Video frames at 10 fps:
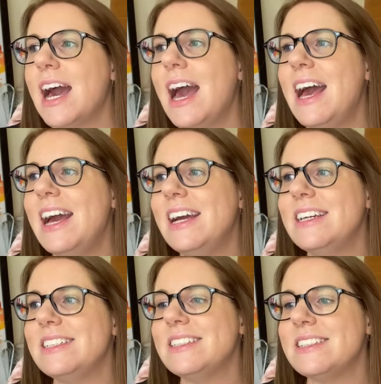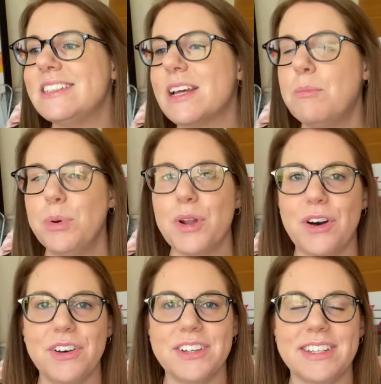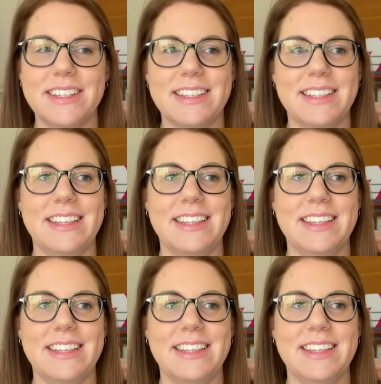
and put on